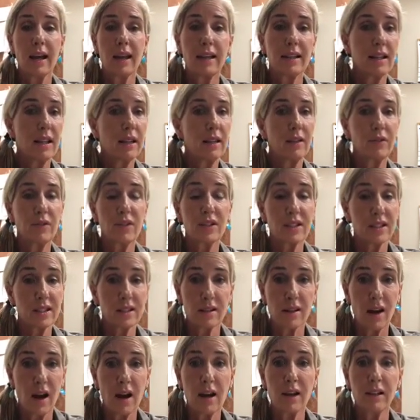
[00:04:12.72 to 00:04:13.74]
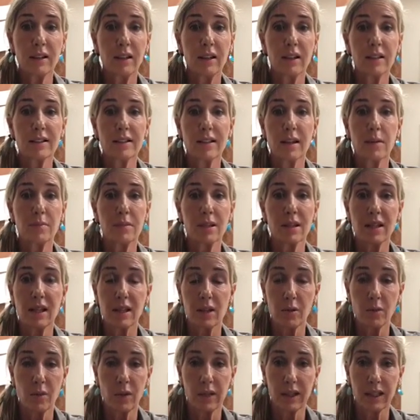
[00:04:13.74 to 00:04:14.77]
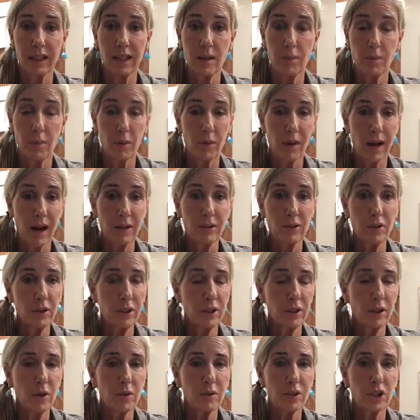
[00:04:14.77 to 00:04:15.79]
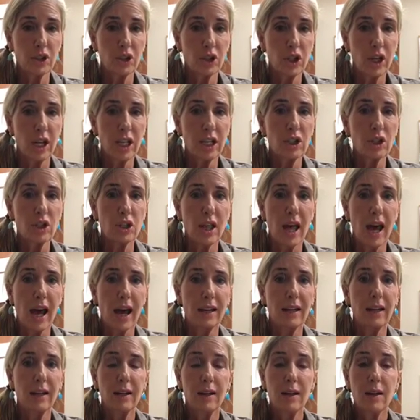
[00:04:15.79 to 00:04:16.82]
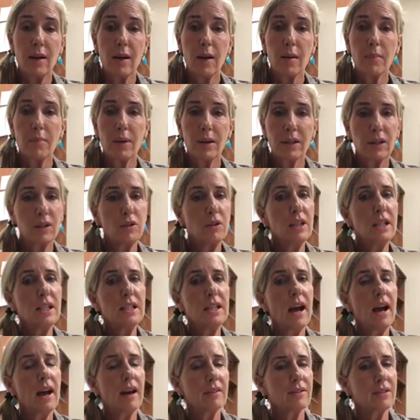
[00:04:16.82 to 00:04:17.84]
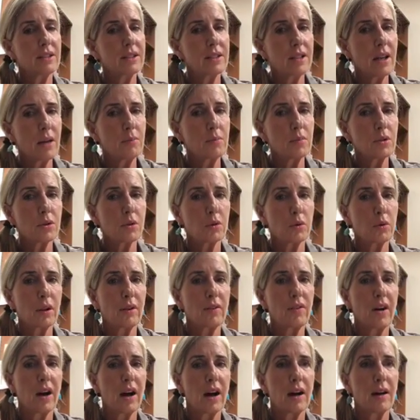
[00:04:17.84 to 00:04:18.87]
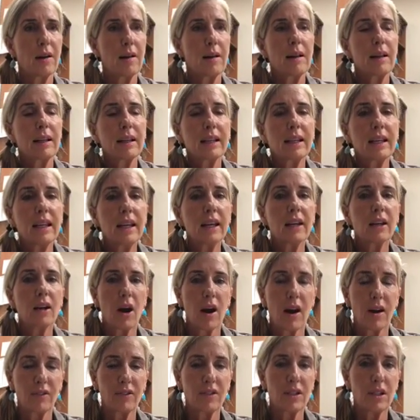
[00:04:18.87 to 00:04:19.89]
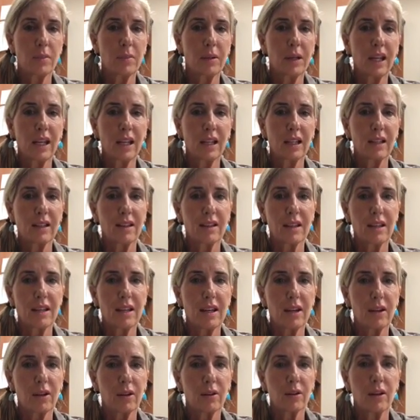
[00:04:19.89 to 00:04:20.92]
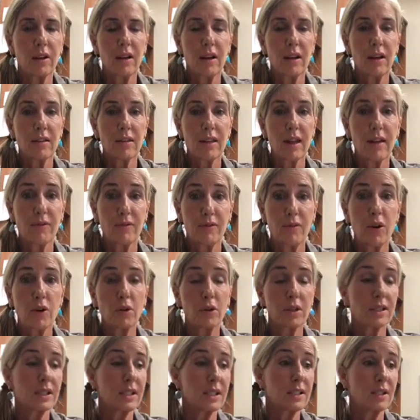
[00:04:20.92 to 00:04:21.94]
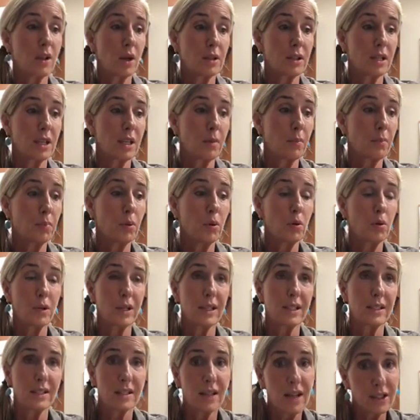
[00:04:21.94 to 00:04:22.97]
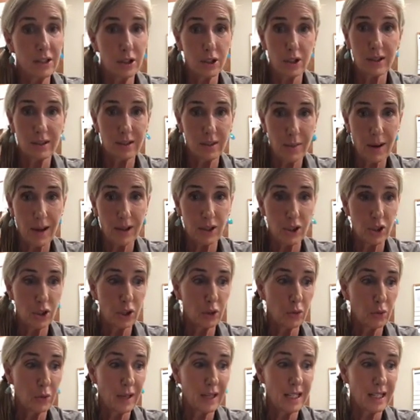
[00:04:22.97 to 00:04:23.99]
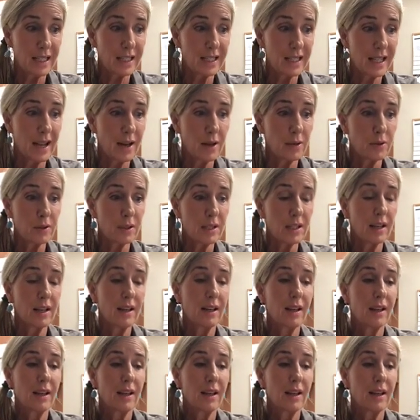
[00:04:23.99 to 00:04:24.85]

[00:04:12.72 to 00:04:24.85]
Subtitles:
And then if it's not something that you want to keep around, you can always change that. But you need to have some sort of a kickoff in the beginning of the year that focuses on the employees, not just about generating sales.